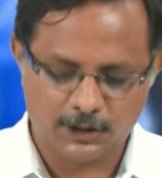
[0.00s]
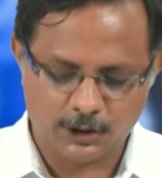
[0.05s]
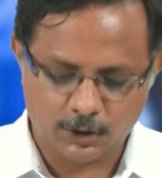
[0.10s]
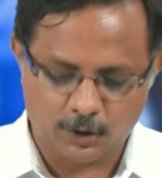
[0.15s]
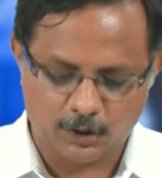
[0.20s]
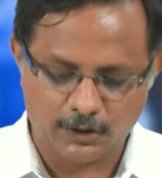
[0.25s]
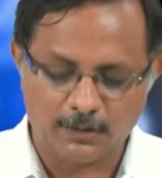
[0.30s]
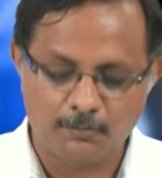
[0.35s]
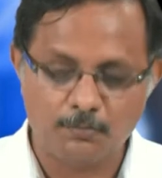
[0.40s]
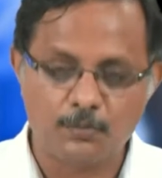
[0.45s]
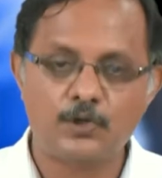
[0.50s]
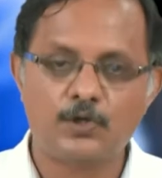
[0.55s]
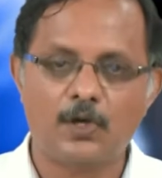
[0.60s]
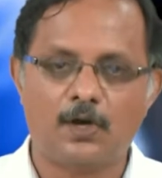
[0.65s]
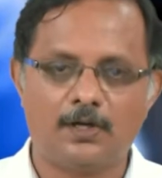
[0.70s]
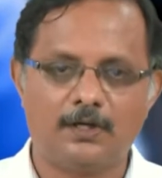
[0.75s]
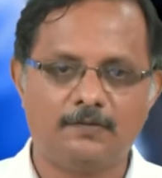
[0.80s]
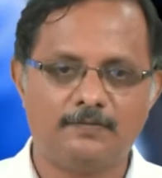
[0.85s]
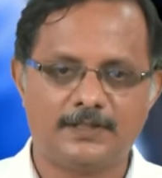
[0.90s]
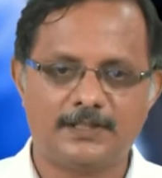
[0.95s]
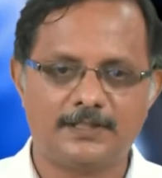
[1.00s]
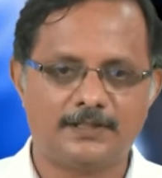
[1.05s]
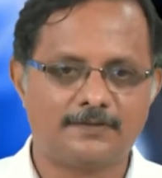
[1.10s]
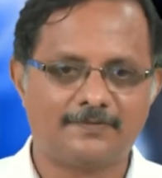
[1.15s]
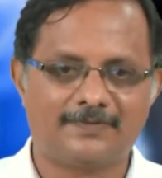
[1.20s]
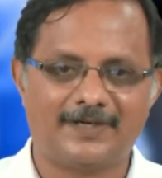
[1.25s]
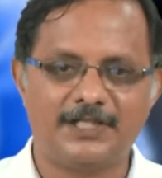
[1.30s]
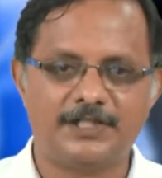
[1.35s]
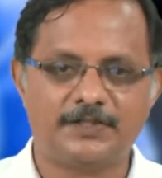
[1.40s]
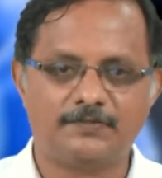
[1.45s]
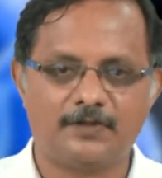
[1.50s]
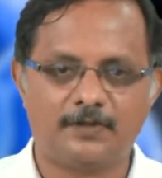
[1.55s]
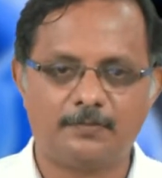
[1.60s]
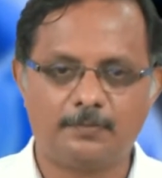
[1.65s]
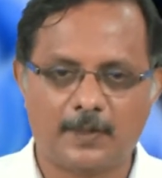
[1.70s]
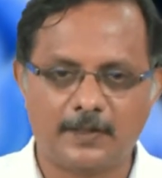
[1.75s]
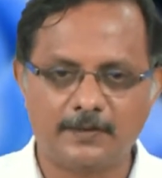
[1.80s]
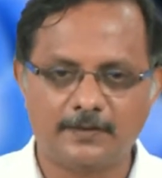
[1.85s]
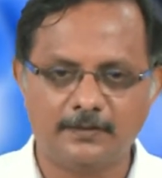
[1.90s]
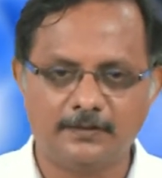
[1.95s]
is called the bouton, which is French for
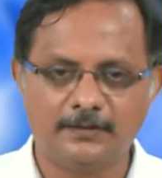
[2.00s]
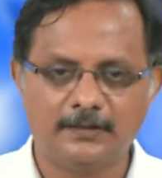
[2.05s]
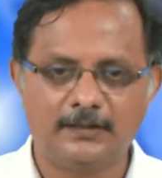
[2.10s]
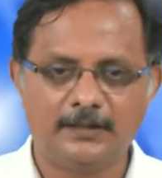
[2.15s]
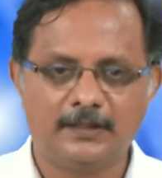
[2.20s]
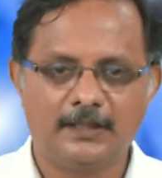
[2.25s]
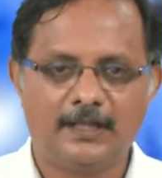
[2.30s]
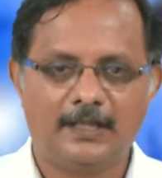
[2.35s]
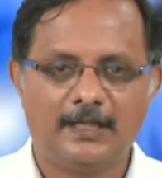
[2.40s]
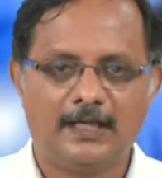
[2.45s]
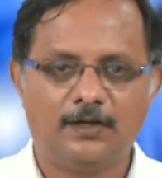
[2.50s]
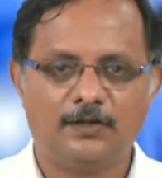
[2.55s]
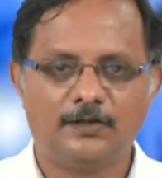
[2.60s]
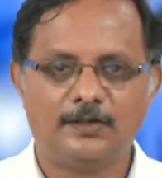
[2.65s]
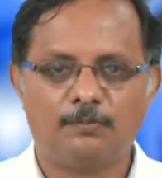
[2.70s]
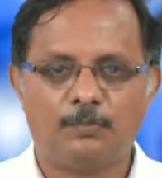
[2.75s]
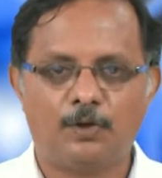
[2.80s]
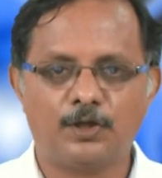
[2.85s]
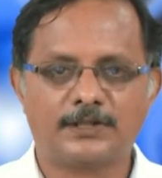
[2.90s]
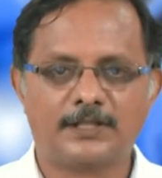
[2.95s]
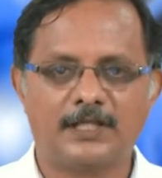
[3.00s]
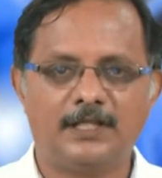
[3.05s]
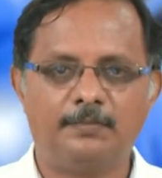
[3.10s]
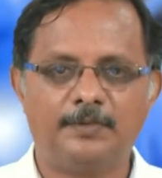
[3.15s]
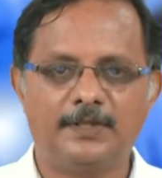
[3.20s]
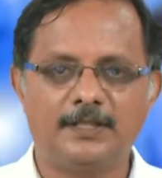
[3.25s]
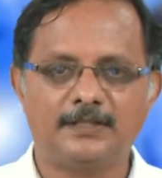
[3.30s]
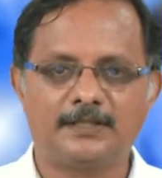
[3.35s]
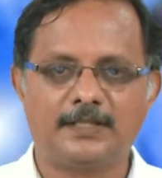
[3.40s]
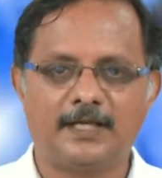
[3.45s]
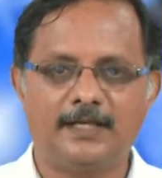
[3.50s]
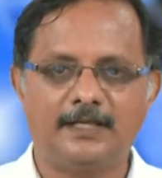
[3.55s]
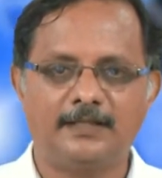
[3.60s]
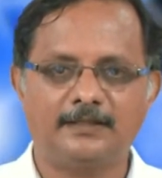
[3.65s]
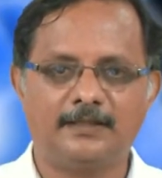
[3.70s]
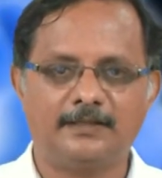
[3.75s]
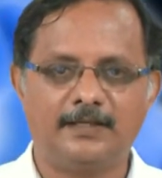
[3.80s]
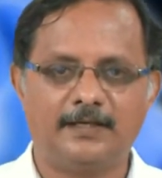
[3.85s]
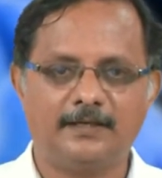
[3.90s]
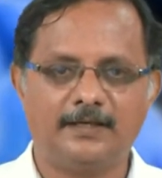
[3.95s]
button, and on the postsynaptic side
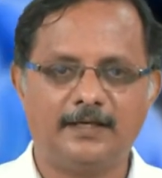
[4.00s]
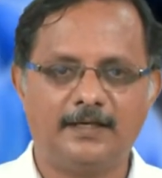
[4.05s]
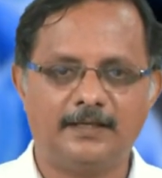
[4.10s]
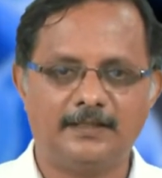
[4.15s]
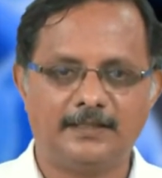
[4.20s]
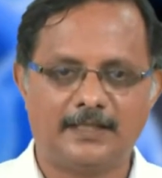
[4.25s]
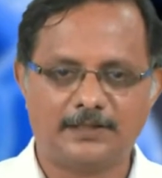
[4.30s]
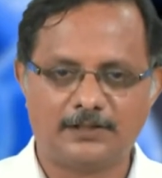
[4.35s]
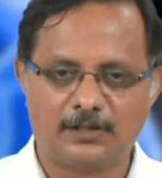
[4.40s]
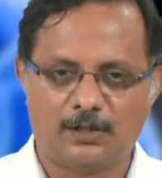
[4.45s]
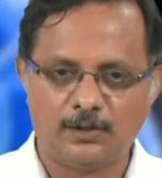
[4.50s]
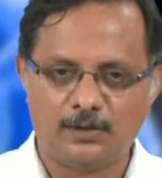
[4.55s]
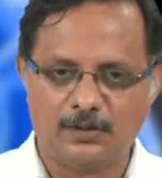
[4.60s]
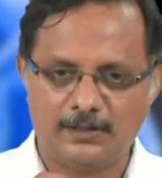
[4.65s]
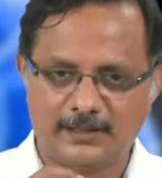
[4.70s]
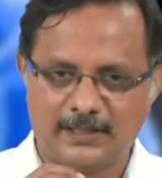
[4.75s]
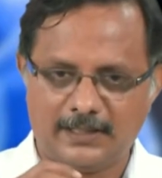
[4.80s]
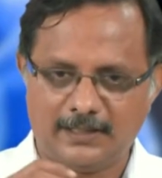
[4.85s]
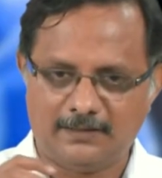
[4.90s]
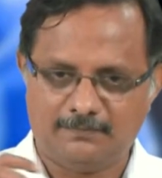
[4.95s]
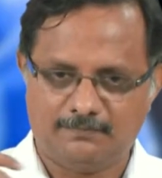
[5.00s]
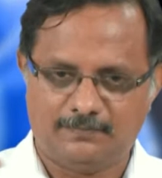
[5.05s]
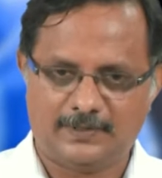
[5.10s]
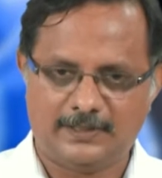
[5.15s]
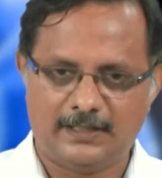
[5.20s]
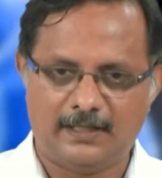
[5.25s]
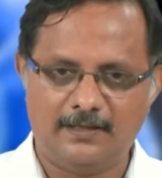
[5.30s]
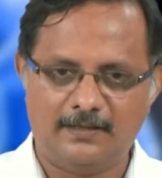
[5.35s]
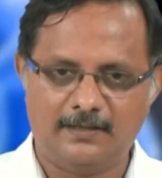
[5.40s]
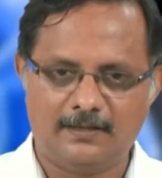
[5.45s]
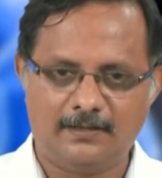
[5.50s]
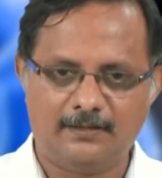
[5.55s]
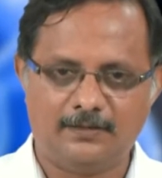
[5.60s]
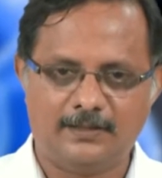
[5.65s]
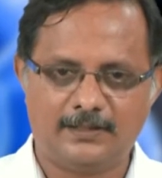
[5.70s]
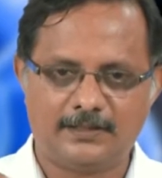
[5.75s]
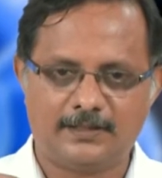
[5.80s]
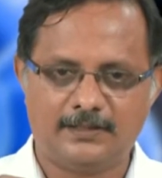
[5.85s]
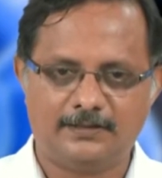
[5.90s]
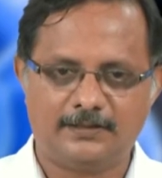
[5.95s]
the dendrite is actually, although it is like a cylinder, you know,
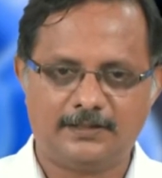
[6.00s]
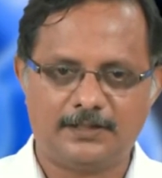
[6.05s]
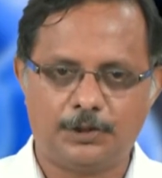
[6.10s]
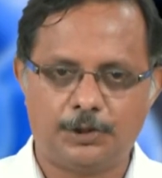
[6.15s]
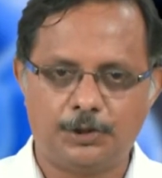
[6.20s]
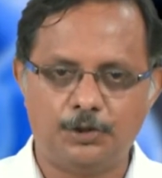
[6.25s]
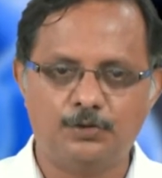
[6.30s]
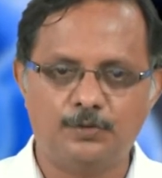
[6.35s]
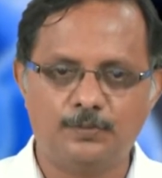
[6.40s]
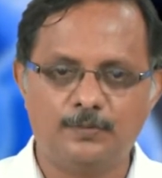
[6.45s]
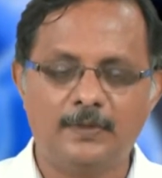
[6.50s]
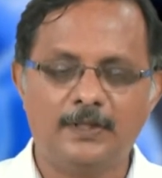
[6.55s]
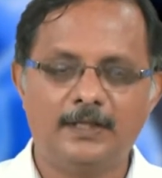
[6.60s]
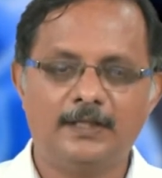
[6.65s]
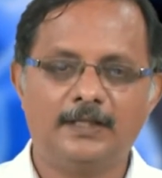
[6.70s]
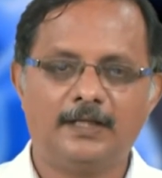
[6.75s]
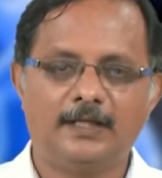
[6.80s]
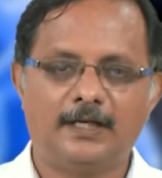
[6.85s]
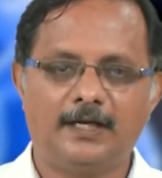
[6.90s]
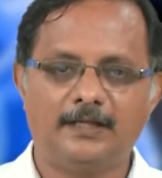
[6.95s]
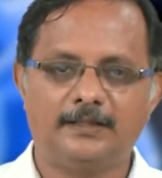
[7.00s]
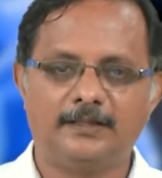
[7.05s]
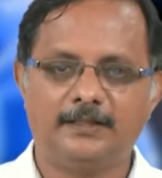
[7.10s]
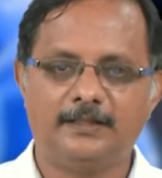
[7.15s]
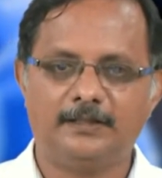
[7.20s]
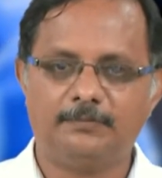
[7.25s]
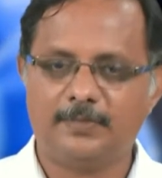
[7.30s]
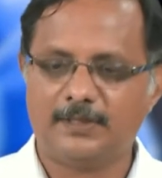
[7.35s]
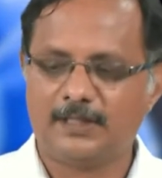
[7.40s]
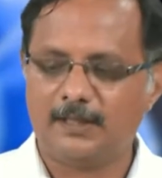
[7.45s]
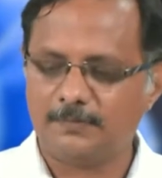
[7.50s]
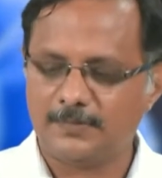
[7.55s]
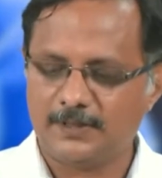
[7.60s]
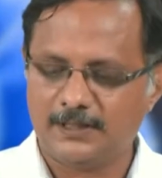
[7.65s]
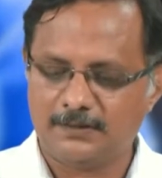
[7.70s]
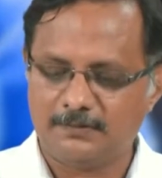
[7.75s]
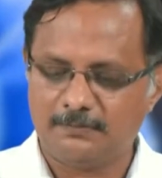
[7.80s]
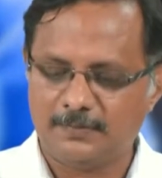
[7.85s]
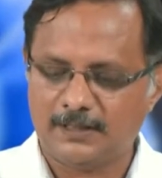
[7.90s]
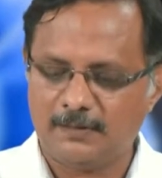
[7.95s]
it is a tube, right, it
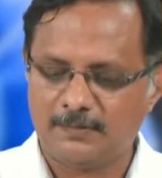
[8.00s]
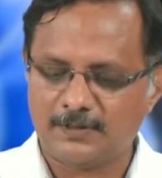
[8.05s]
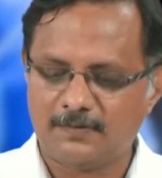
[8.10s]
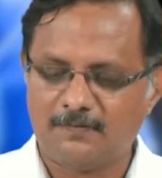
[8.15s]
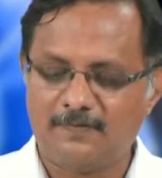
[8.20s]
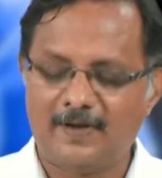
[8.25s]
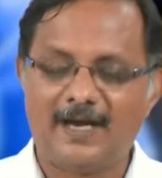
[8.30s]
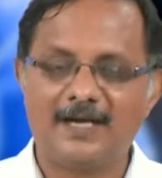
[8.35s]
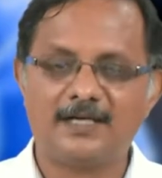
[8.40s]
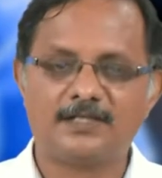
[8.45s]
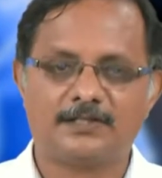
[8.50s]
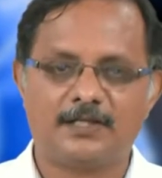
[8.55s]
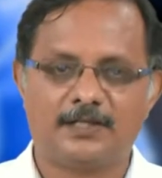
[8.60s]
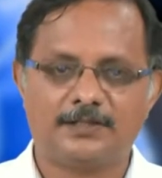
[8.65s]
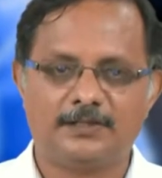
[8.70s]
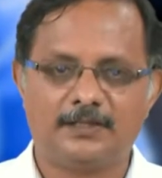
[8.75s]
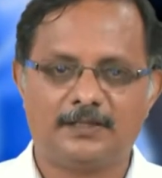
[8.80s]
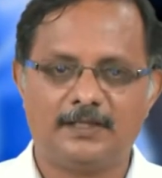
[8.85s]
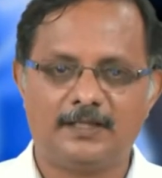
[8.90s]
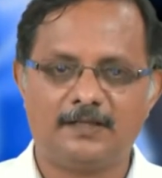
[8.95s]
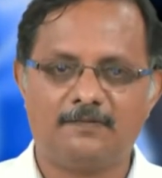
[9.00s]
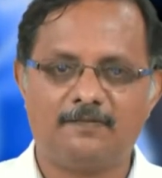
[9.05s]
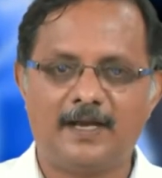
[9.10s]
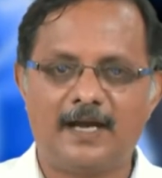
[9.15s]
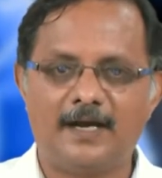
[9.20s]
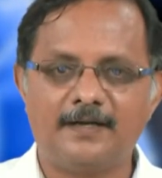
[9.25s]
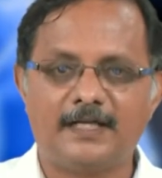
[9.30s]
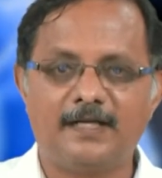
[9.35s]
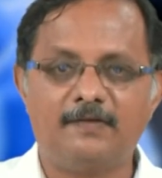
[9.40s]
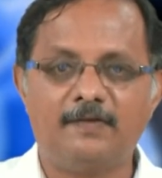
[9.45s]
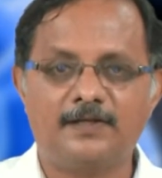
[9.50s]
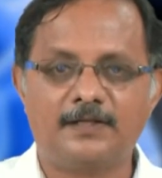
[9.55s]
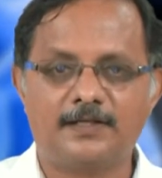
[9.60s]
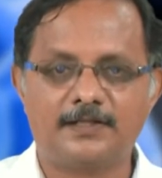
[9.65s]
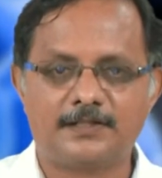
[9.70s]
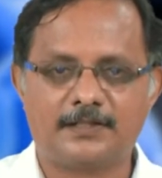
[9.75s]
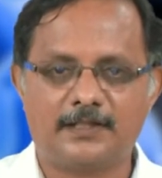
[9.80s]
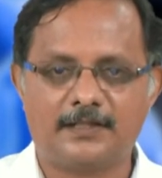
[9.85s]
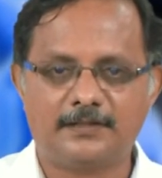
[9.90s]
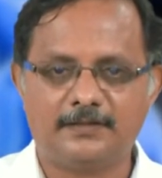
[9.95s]
becomes a flat structure, like a flat elevated
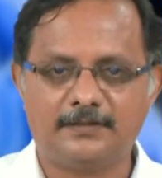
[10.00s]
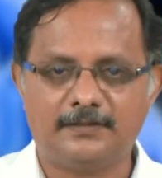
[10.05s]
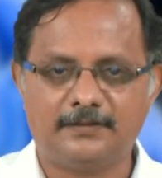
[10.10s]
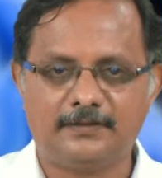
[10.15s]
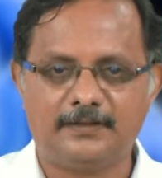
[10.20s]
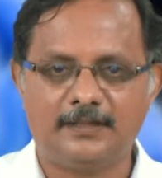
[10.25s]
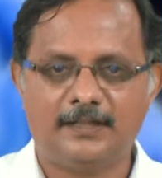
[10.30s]
structure,